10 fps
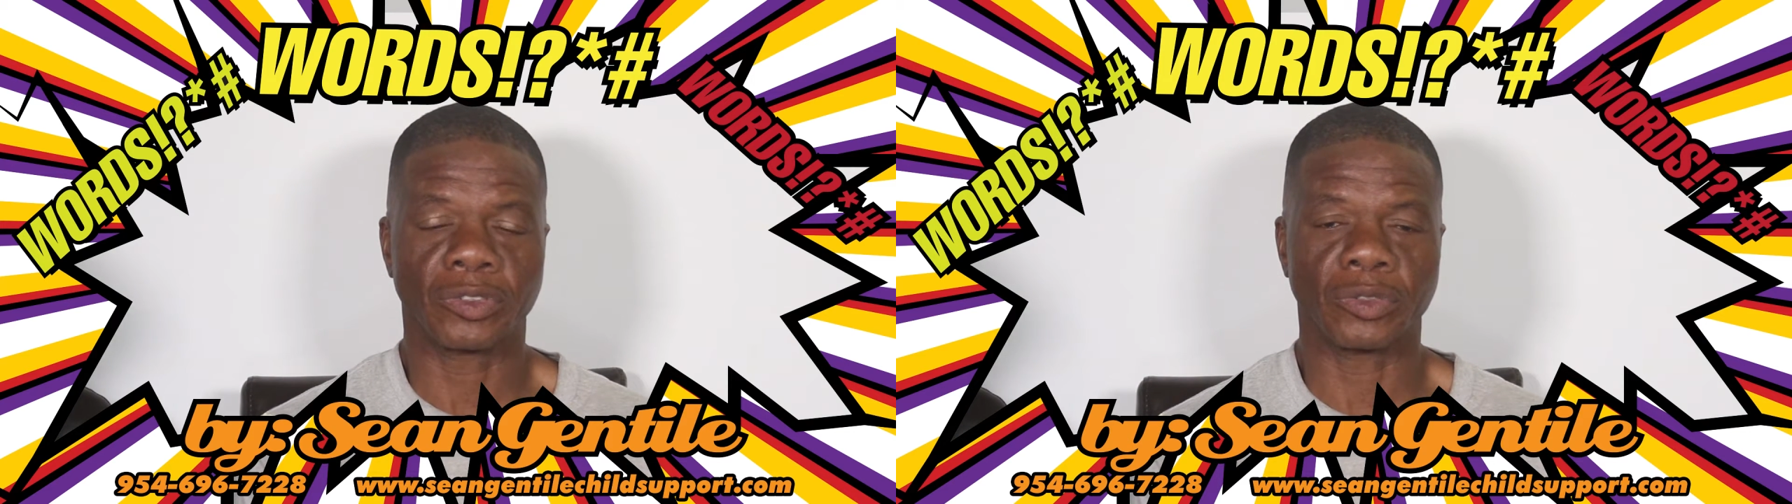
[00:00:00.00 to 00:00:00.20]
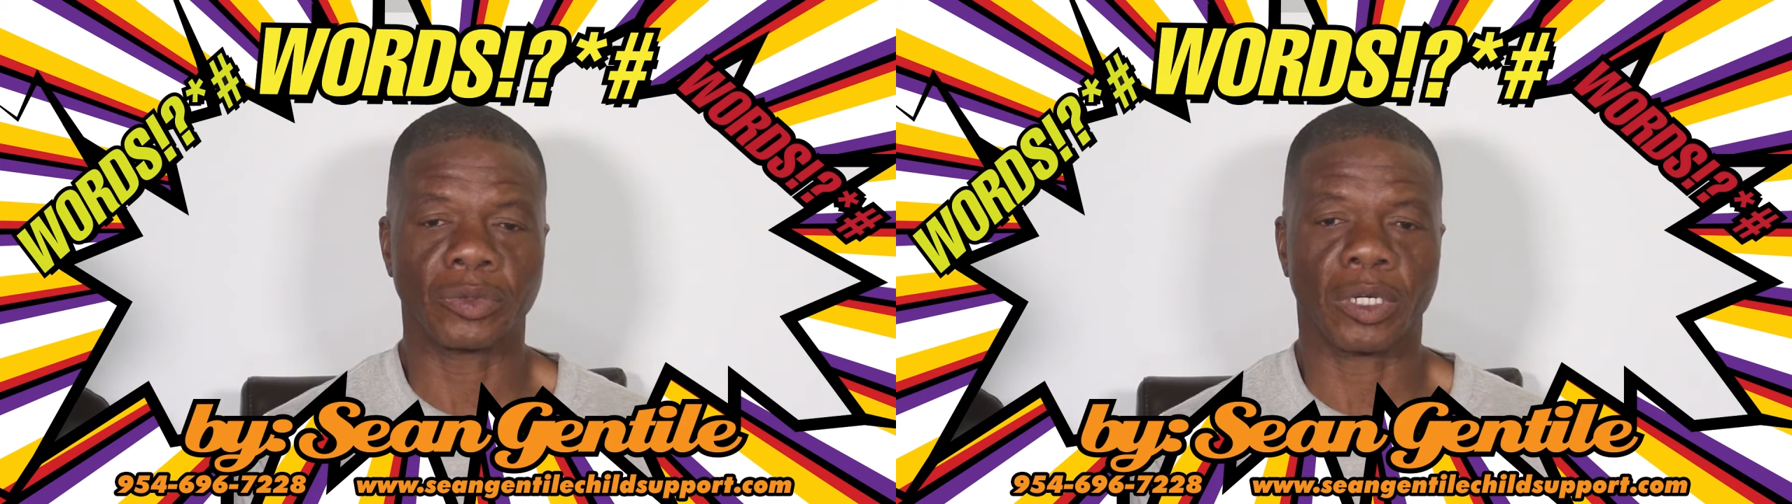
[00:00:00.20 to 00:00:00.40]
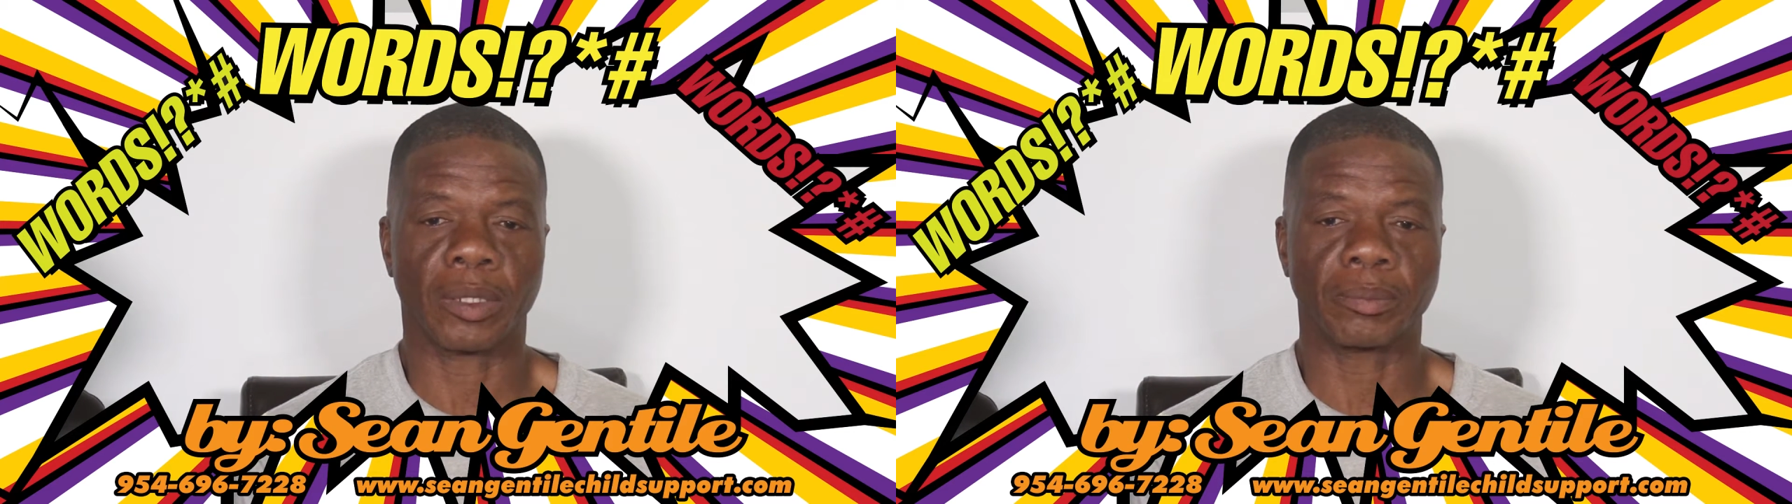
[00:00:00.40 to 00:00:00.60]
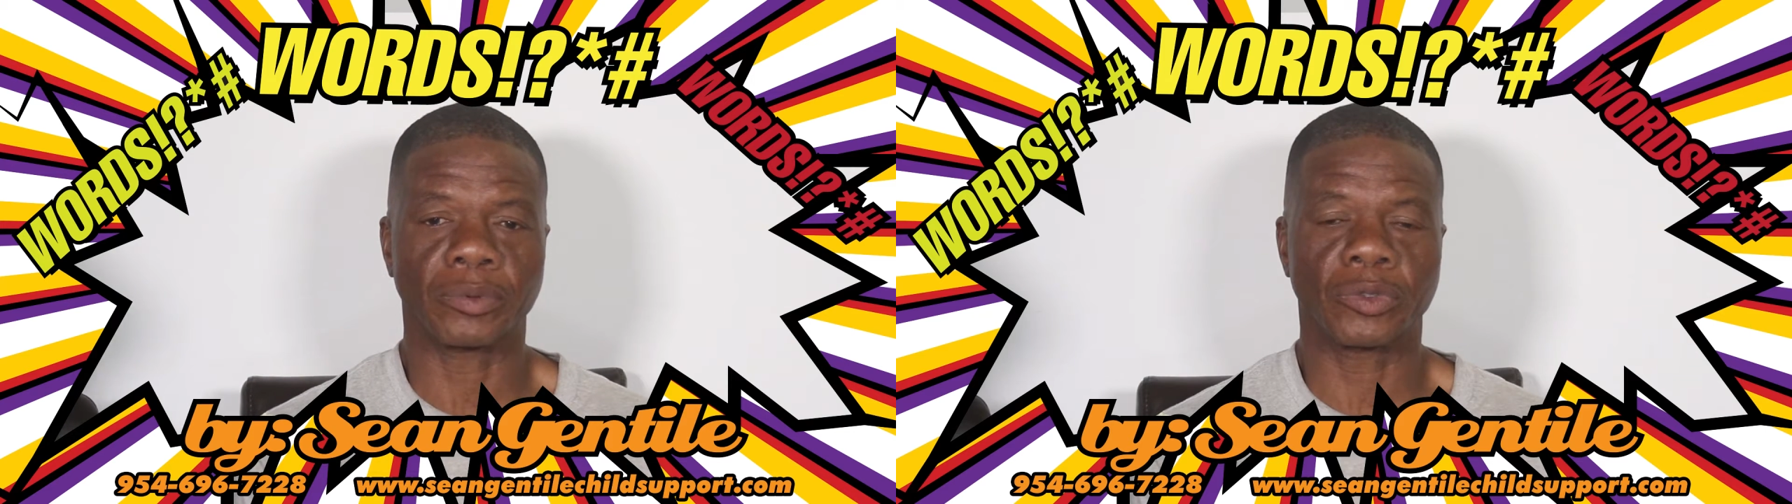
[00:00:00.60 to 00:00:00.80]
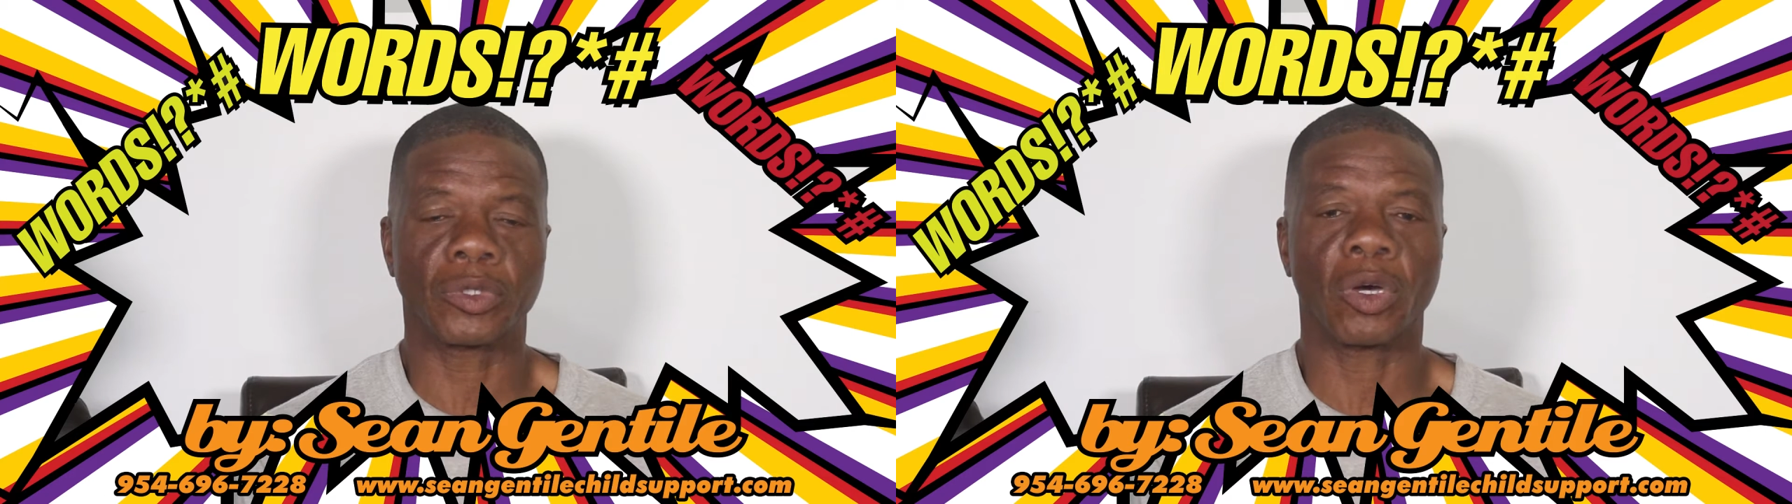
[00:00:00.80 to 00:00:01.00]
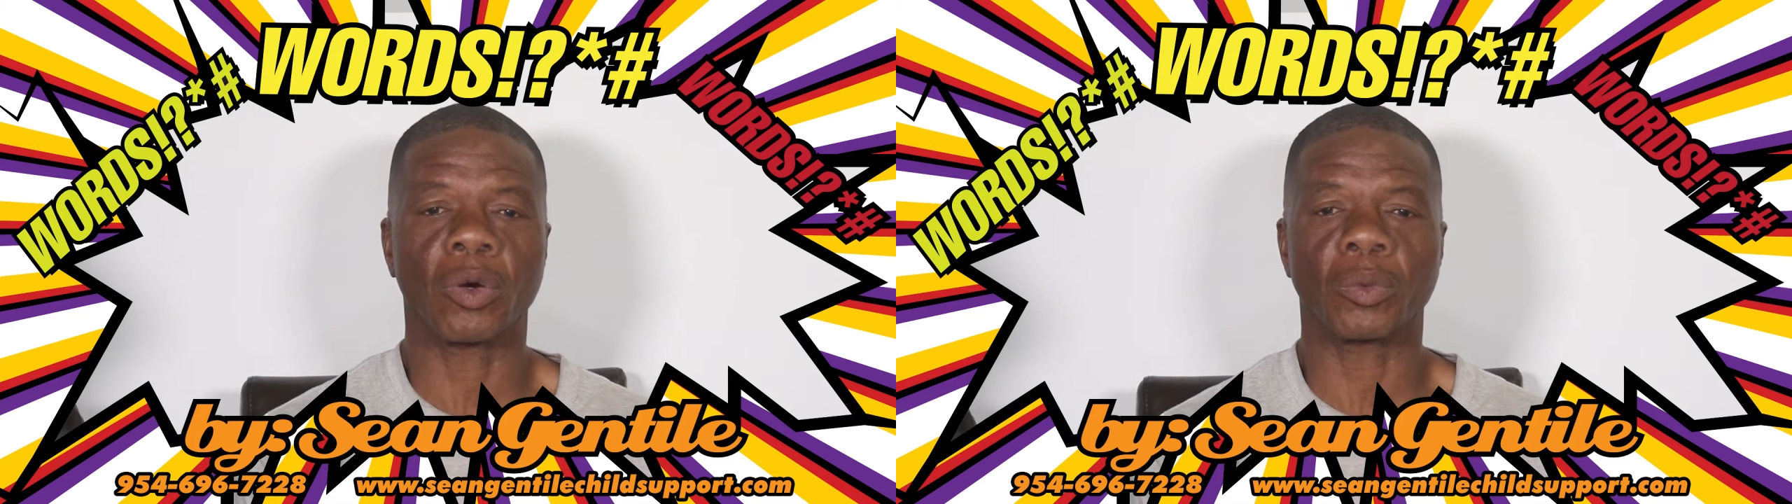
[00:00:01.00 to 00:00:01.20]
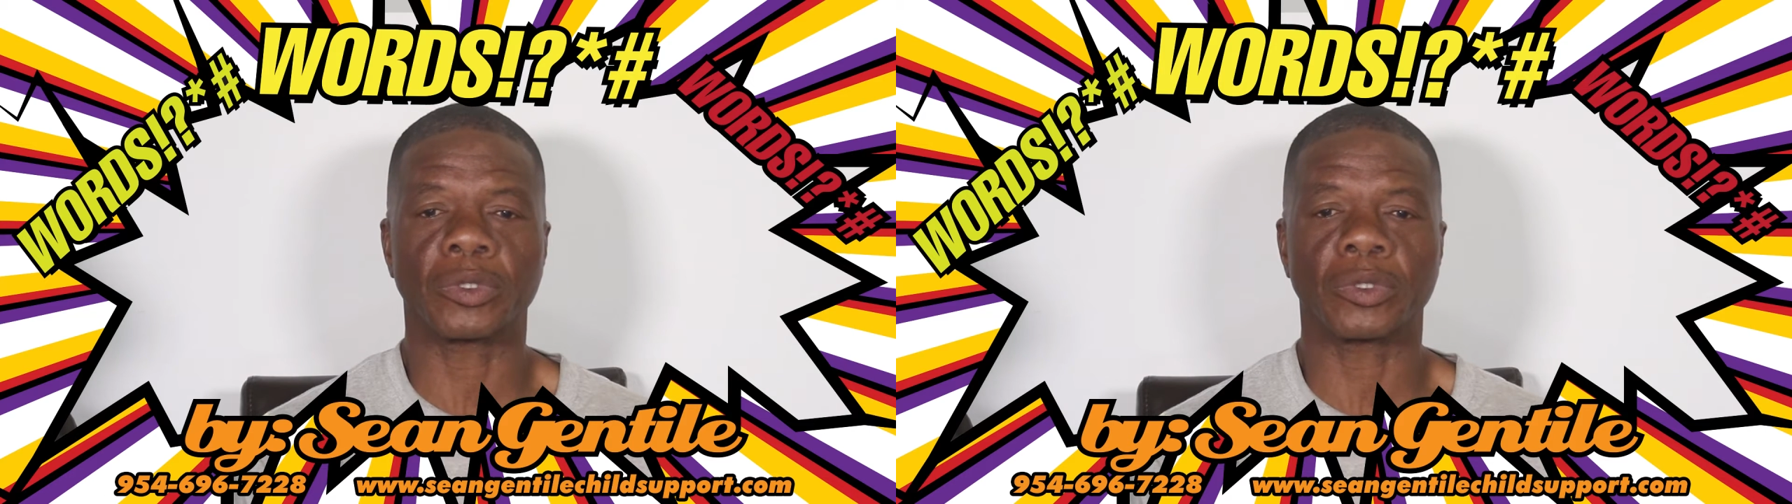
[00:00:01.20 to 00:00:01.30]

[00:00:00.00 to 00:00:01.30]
to um, to cope